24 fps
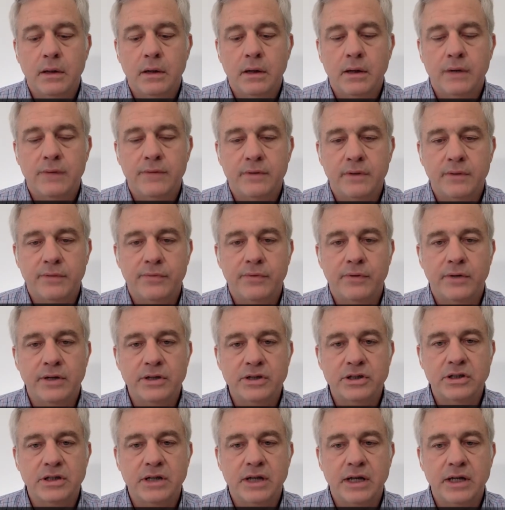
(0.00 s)
of
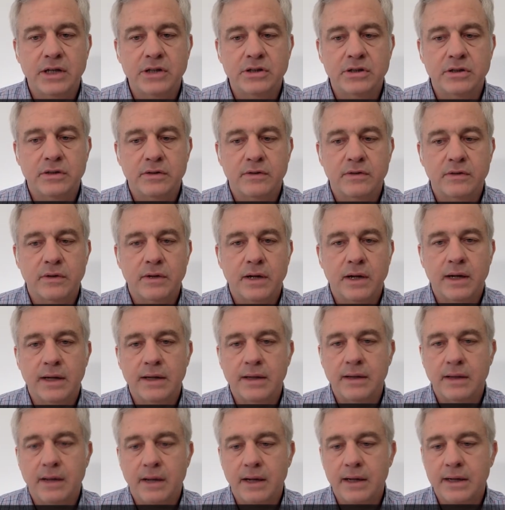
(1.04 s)
differentiation. So
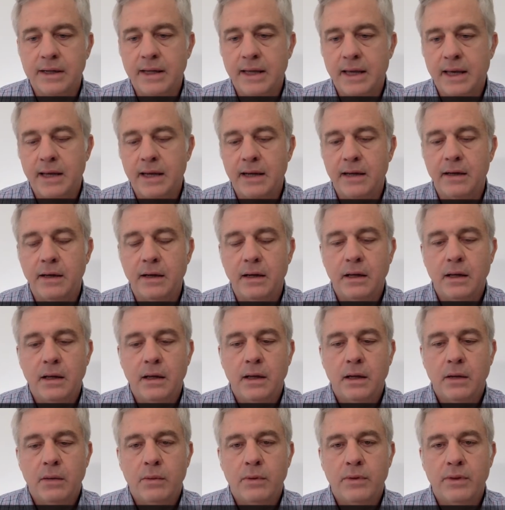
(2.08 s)
again,
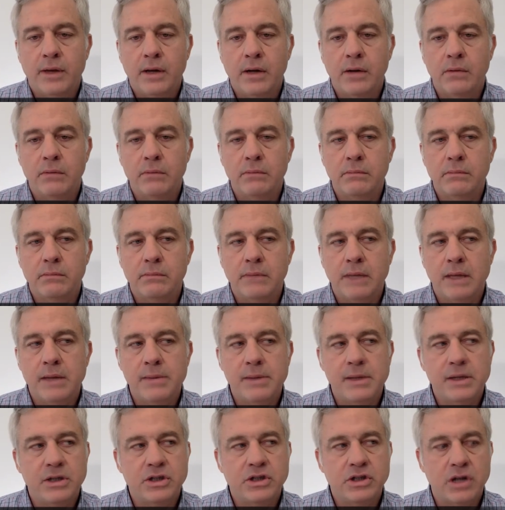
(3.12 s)
without
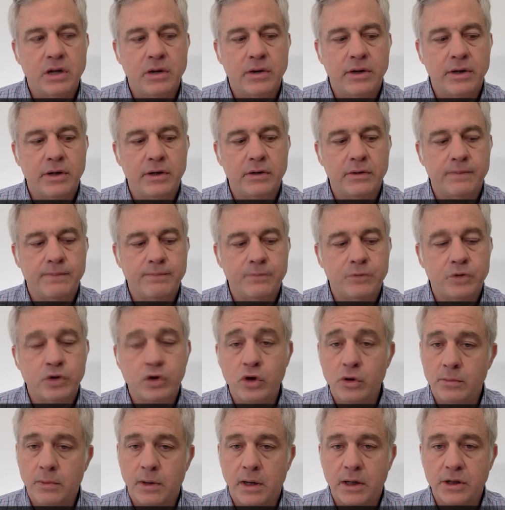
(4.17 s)
maybe sharing
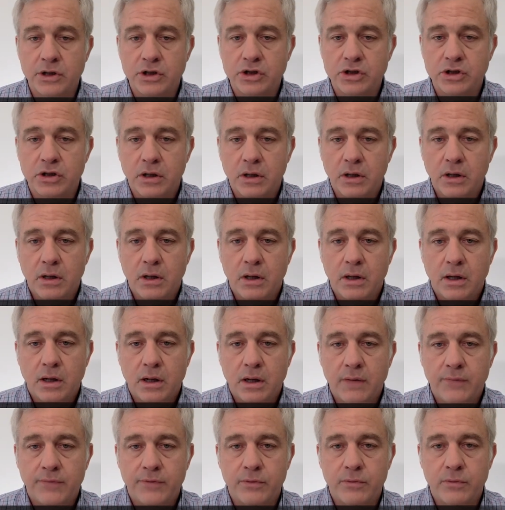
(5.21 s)
too much
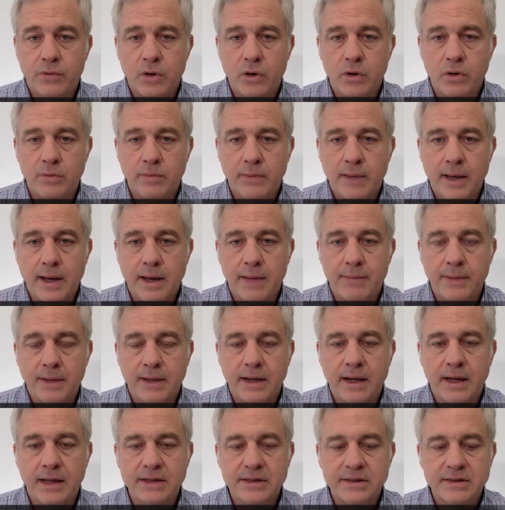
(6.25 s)
of the
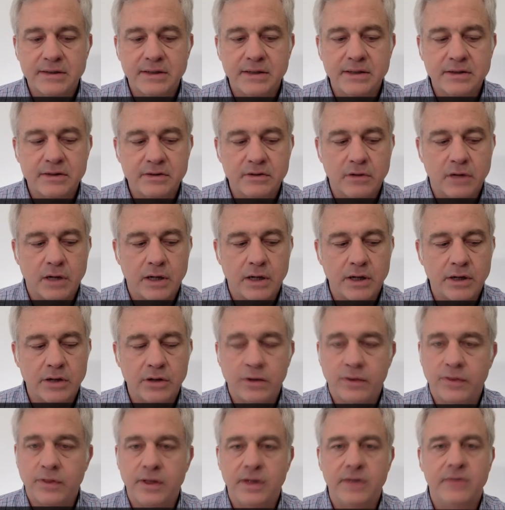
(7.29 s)
roadmap, I just think there's a lot of
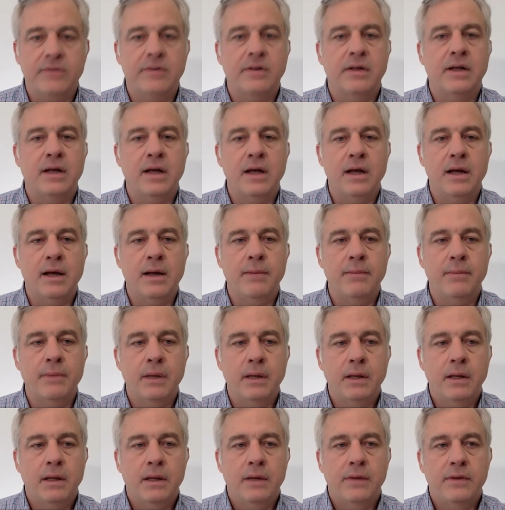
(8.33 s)
good things to come.
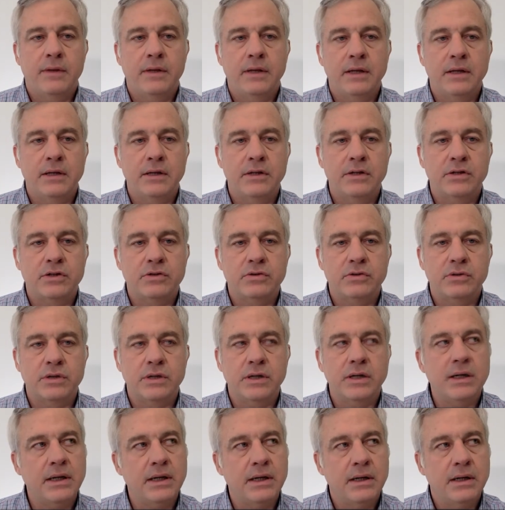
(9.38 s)
The
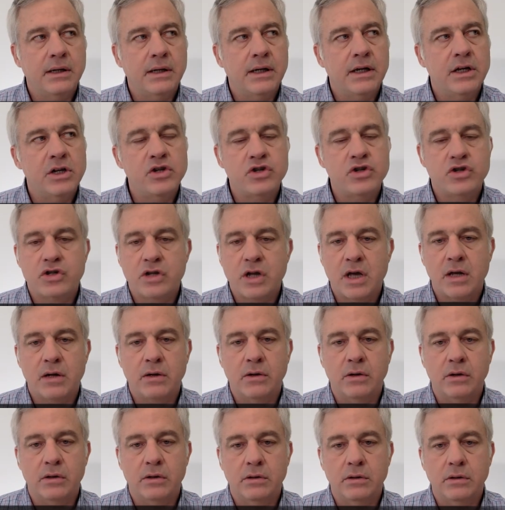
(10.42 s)
industry in
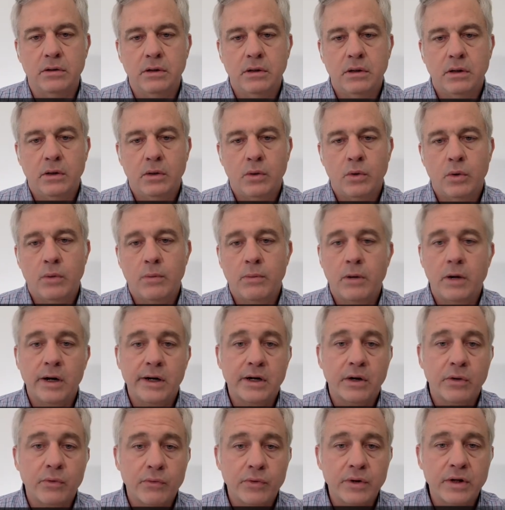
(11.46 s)
general, or
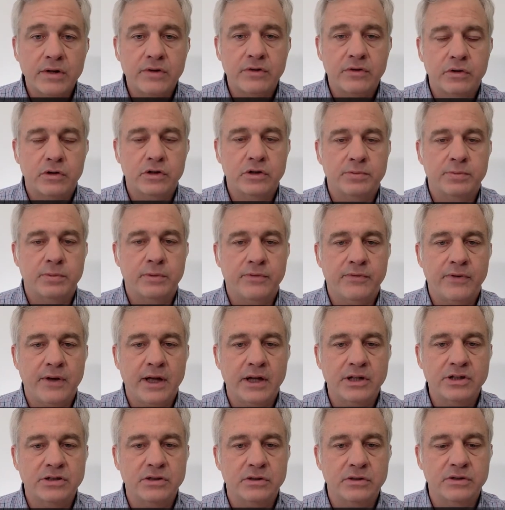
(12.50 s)
market research
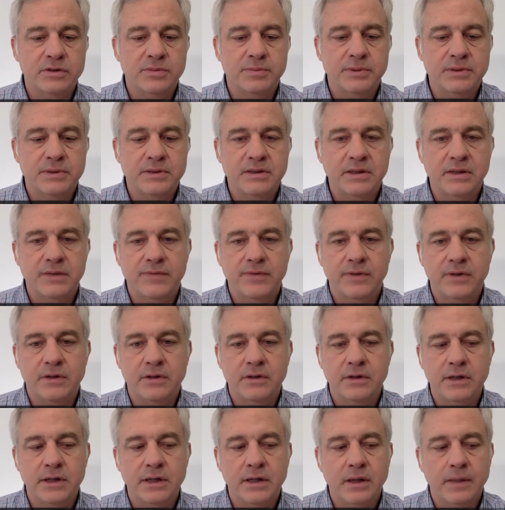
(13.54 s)
professionals
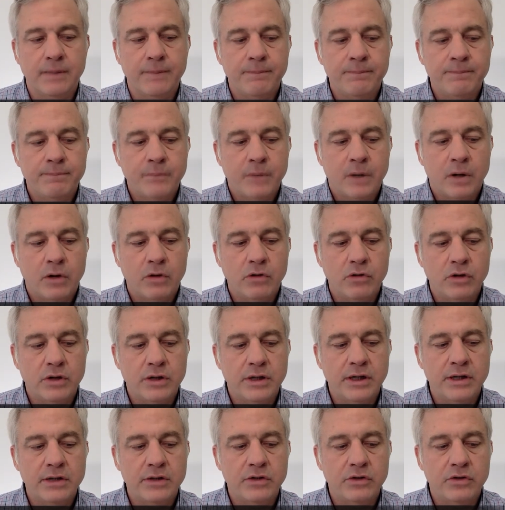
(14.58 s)
specifically, are
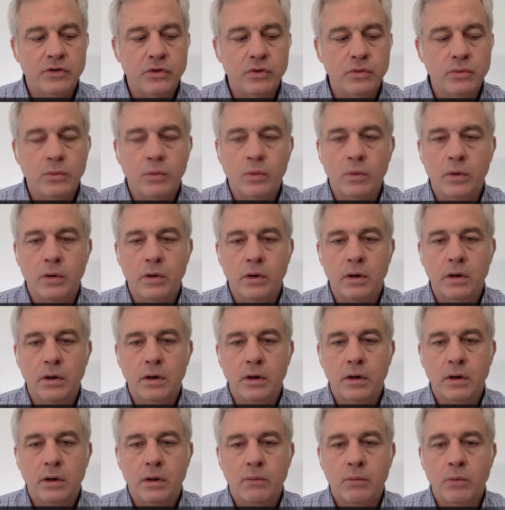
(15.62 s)
looking to do more
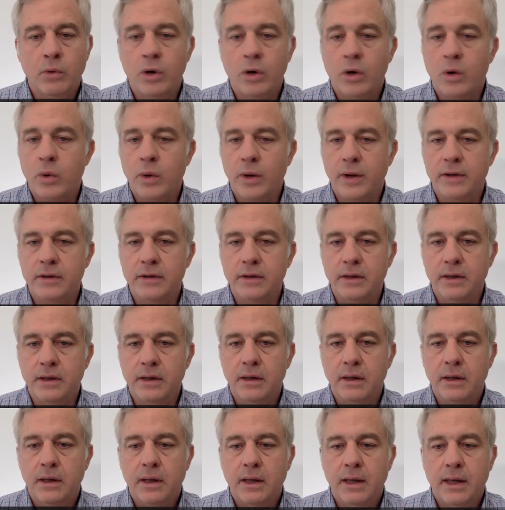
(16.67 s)
quickly.
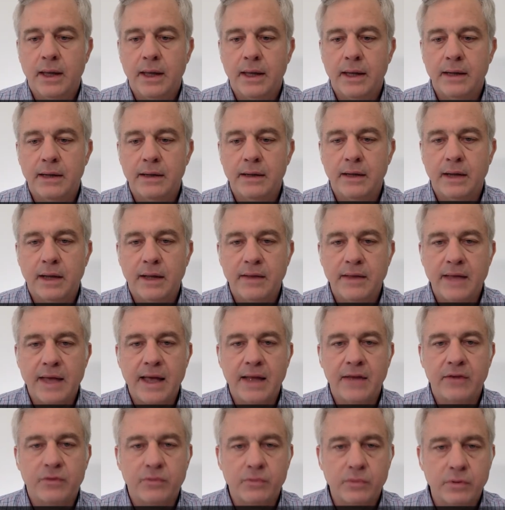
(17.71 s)
And
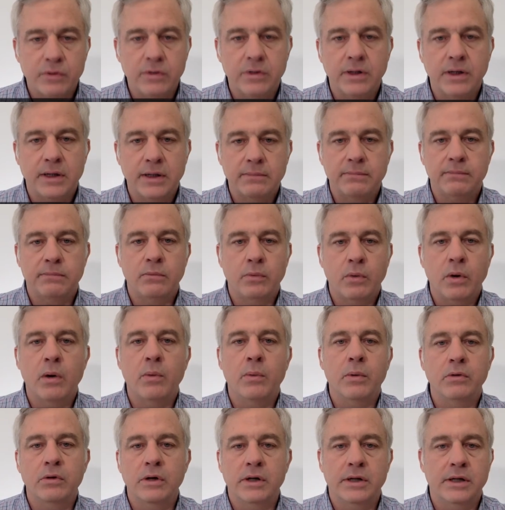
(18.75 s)
that's really what
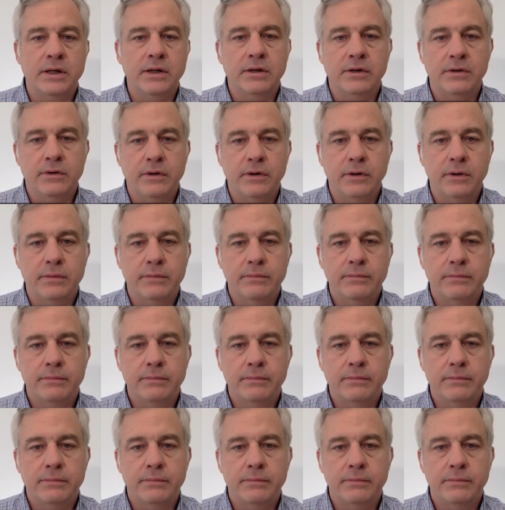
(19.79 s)
we're looking to do.